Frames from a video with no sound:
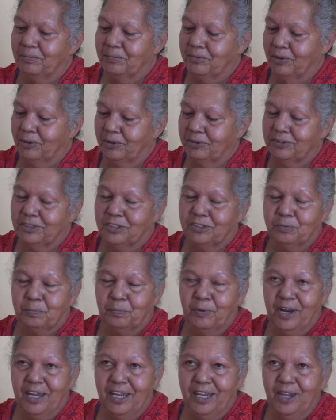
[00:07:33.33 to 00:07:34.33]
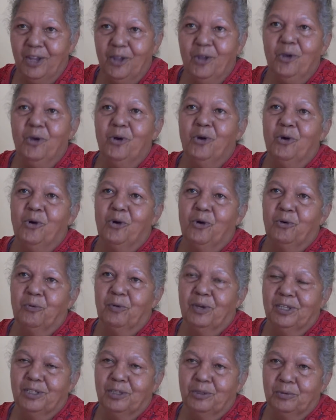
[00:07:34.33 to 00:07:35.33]
toxic spray or
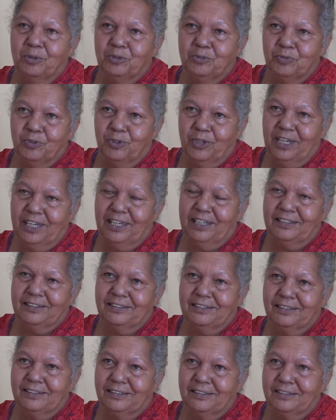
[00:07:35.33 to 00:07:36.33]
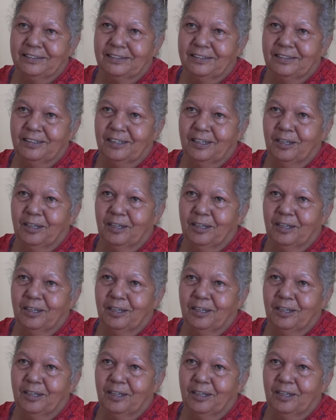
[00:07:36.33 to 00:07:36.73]
whether it was for Hansen's,